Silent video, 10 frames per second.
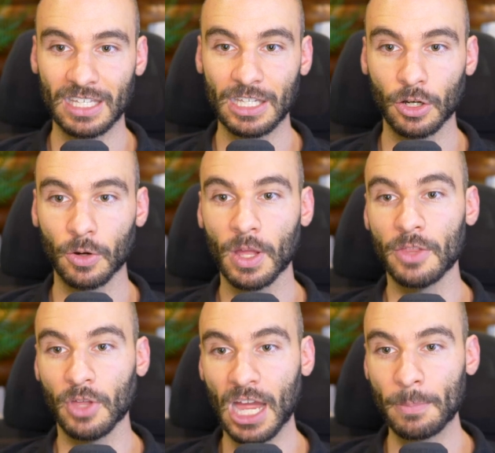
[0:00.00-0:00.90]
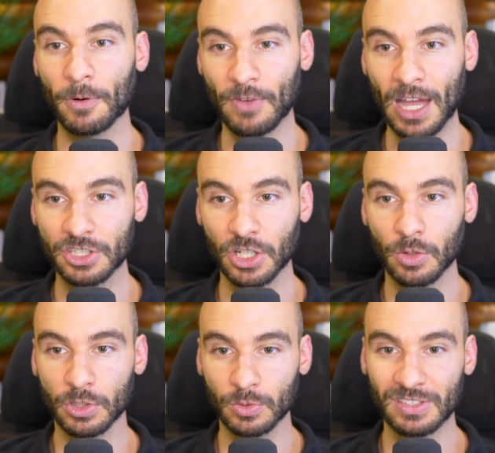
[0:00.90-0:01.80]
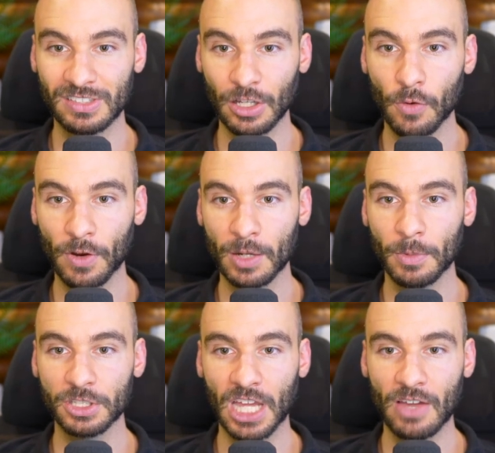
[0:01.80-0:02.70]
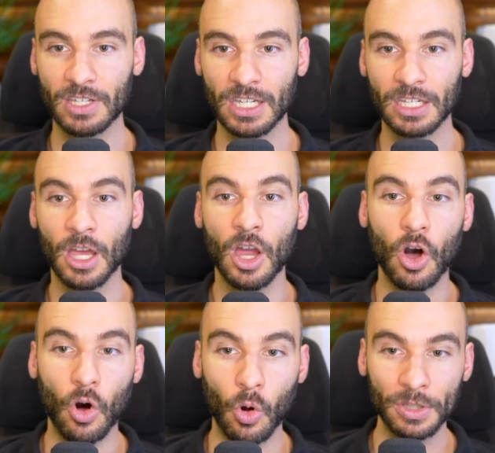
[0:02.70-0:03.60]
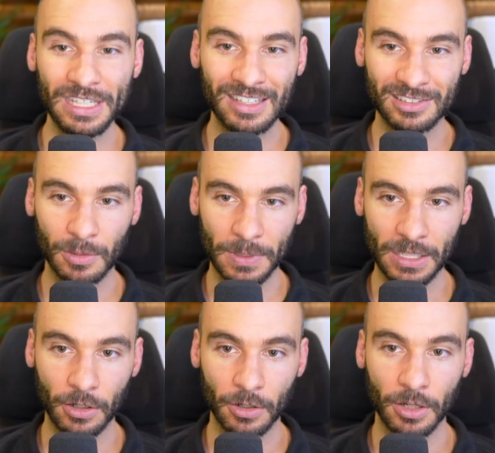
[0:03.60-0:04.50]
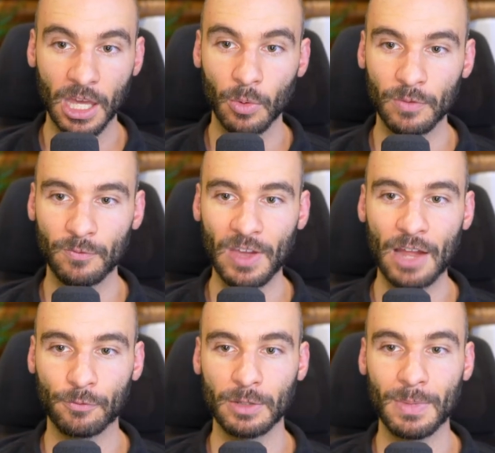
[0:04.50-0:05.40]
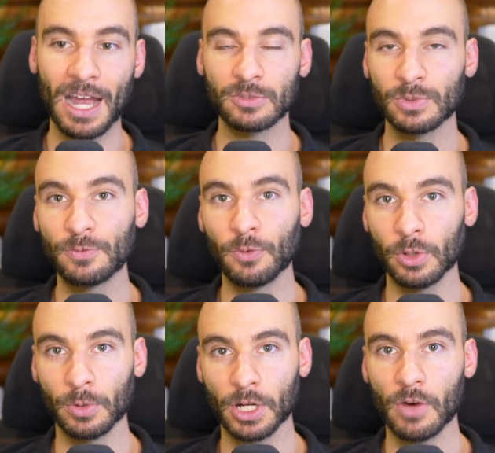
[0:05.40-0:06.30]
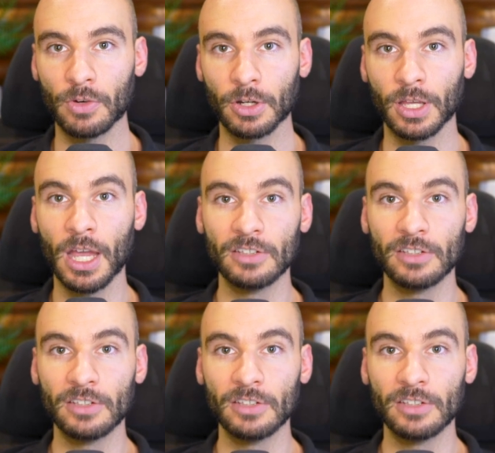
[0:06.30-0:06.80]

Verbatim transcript: say here, the hyperphagia, which was still very much evident, only disappeared when fat-free mass was fully recovered.